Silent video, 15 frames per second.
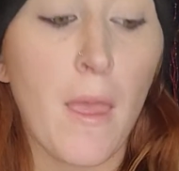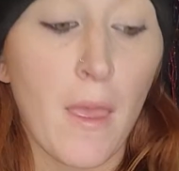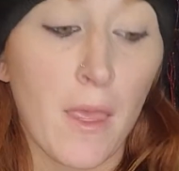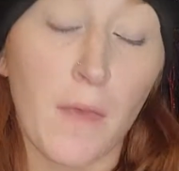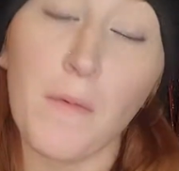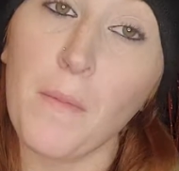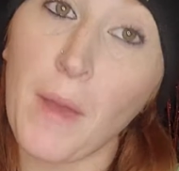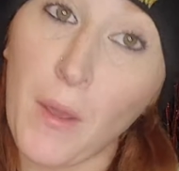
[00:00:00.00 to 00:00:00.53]

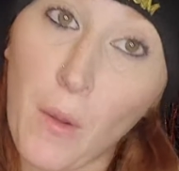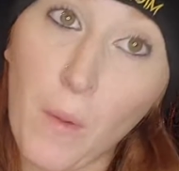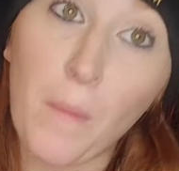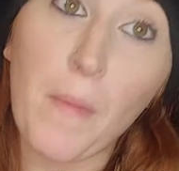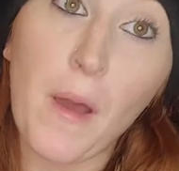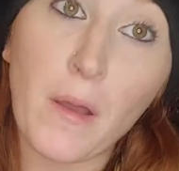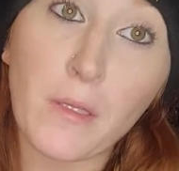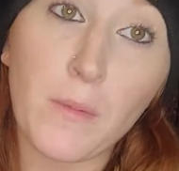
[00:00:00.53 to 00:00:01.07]
even my own
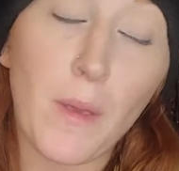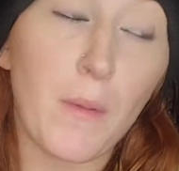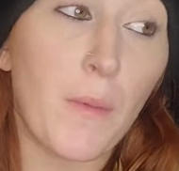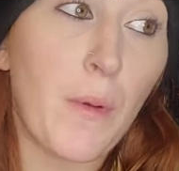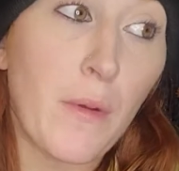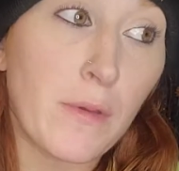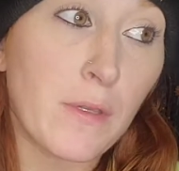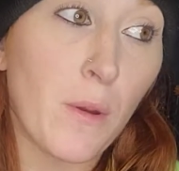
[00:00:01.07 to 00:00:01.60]
box of baby
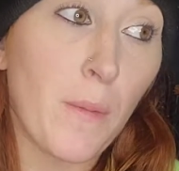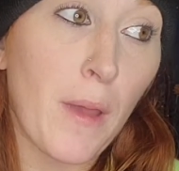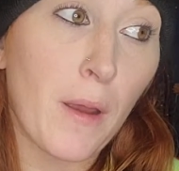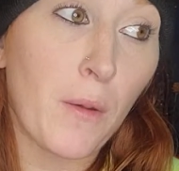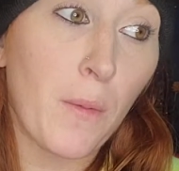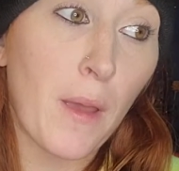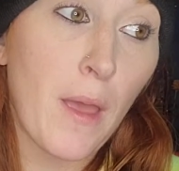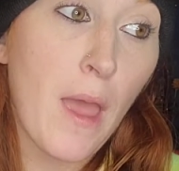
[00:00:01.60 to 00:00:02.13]
ponies that are
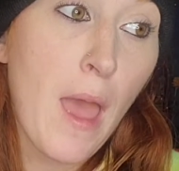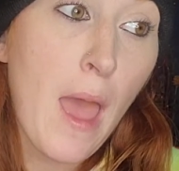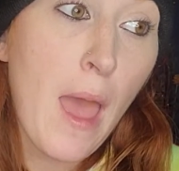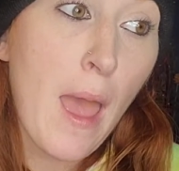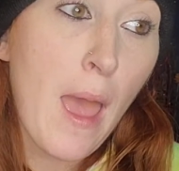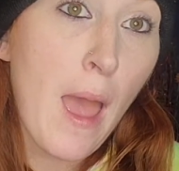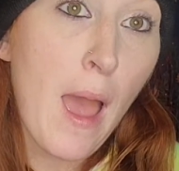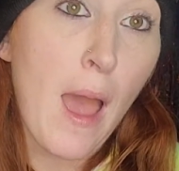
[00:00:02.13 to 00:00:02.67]
packed away,
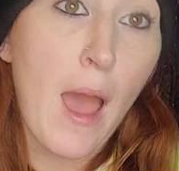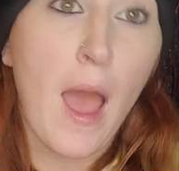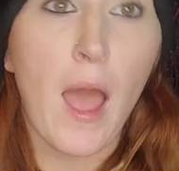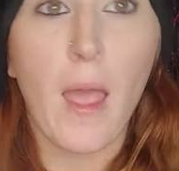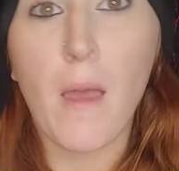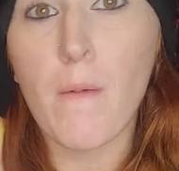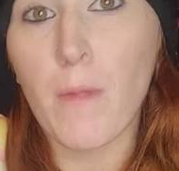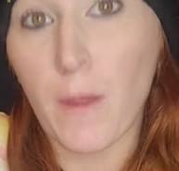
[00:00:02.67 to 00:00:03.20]
I
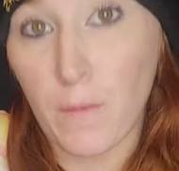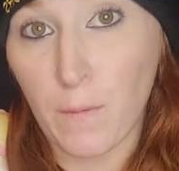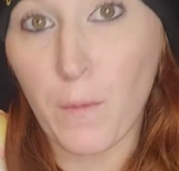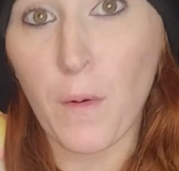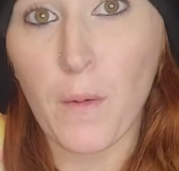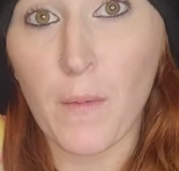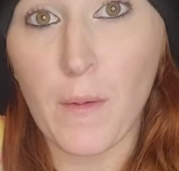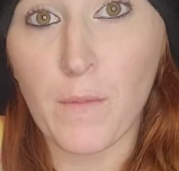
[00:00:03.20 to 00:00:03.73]
have like
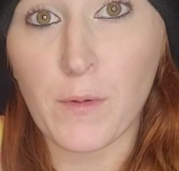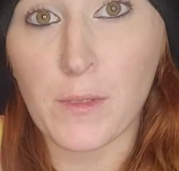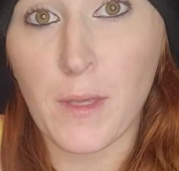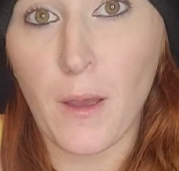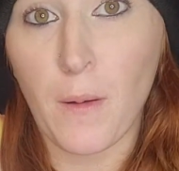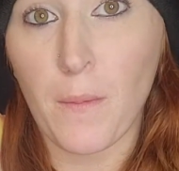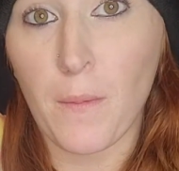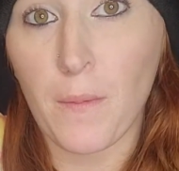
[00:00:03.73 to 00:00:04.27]
4 of them for
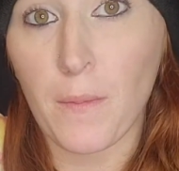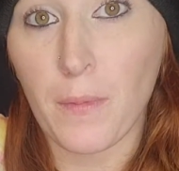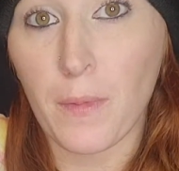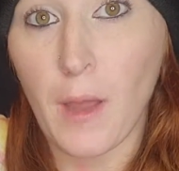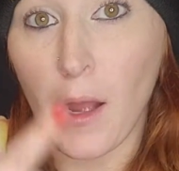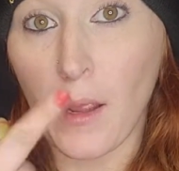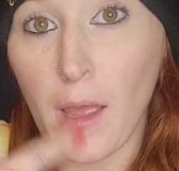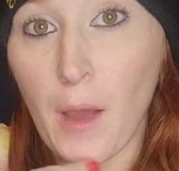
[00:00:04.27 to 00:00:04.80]
sale,
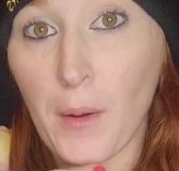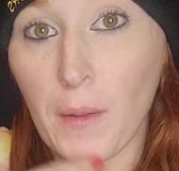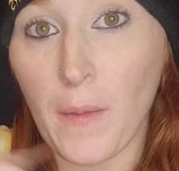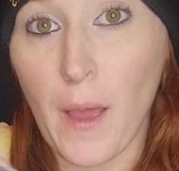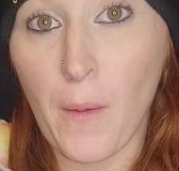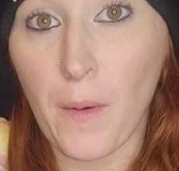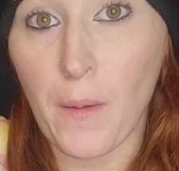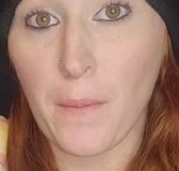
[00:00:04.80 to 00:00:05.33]
not counting
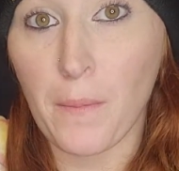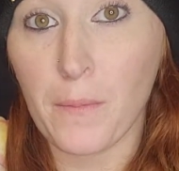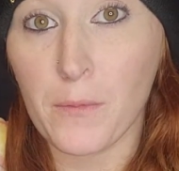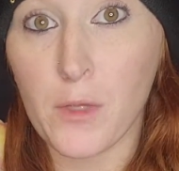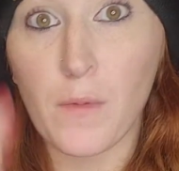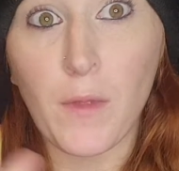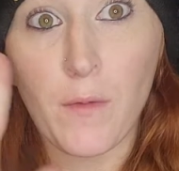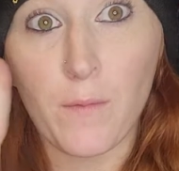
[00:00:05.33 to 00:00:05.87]
that one.
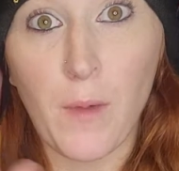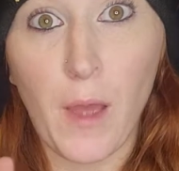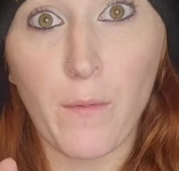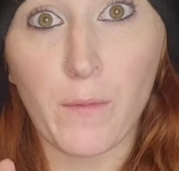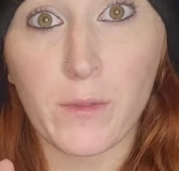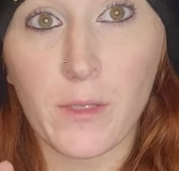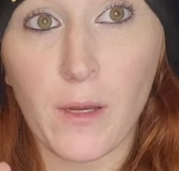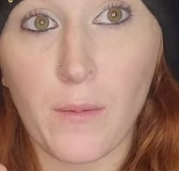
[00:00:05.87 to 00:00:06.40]
So I have like 5
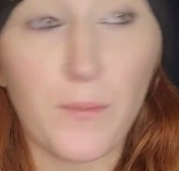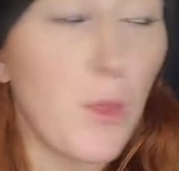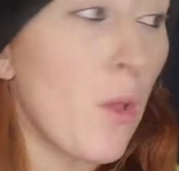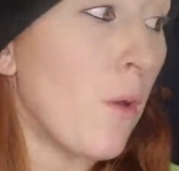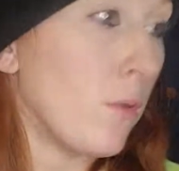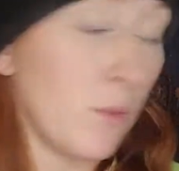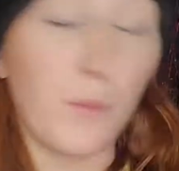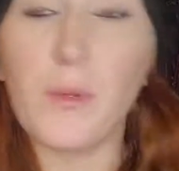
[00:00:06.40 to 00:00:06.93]
for sale.
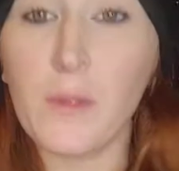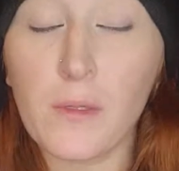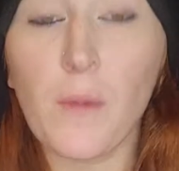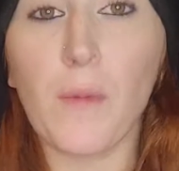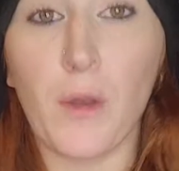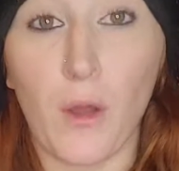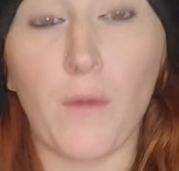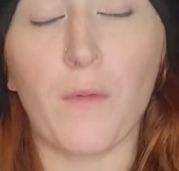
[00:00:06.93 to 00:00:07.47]
So please let
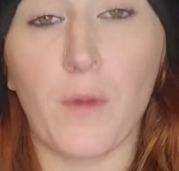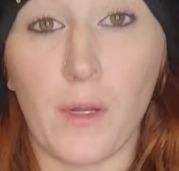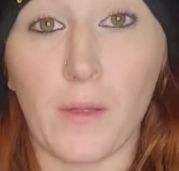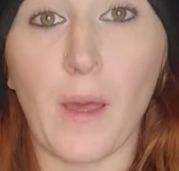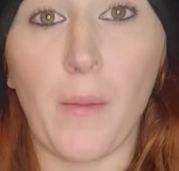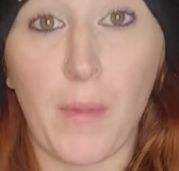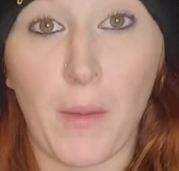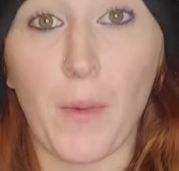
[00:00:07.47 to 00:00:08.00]
me know if you need
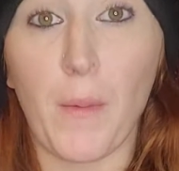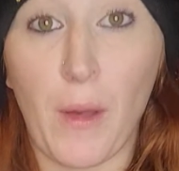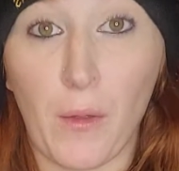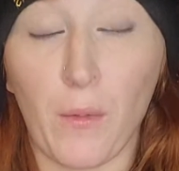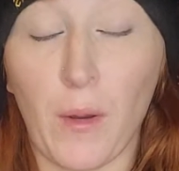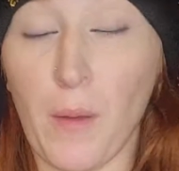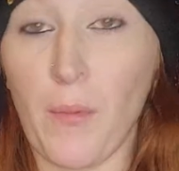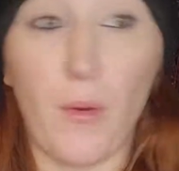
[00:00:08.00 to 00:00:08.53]
that baby
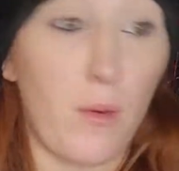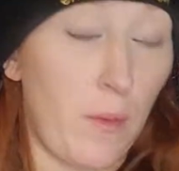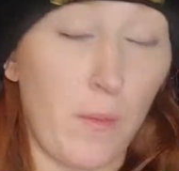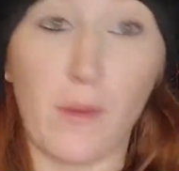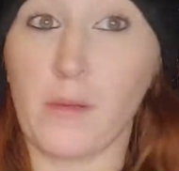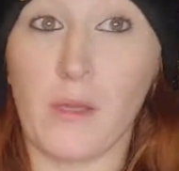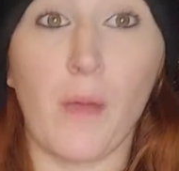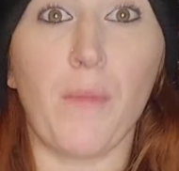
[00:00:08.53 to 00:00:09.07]
ballerina pony
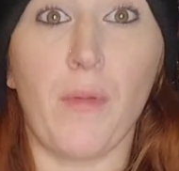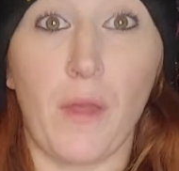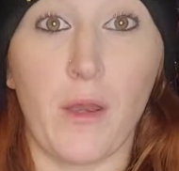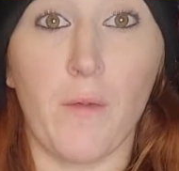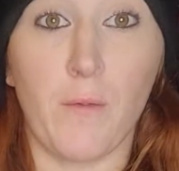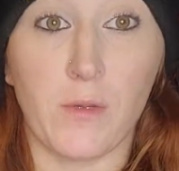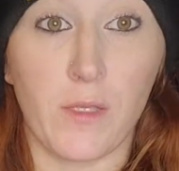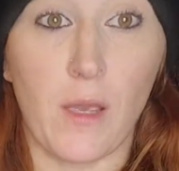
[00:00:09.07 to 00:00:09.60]
because I have
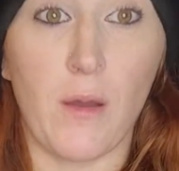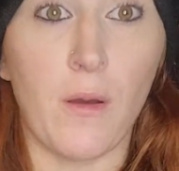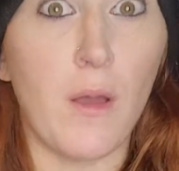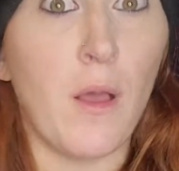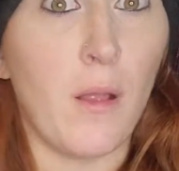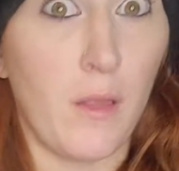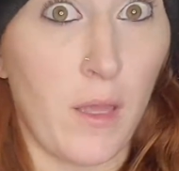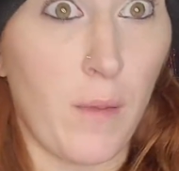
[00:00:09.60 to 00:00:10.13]
plenty for sale.
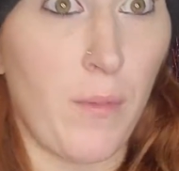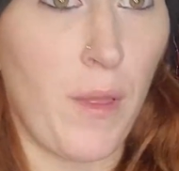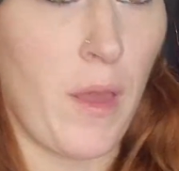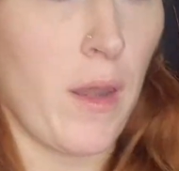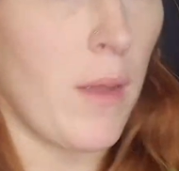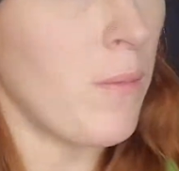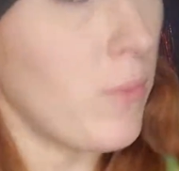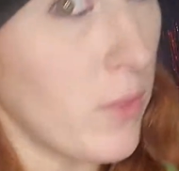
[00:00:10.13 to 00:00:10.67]
Like
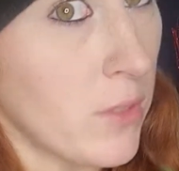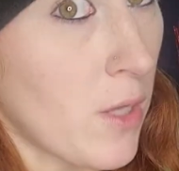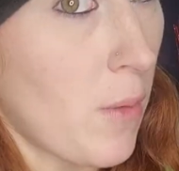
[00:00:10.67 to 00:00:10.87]
plenty. Please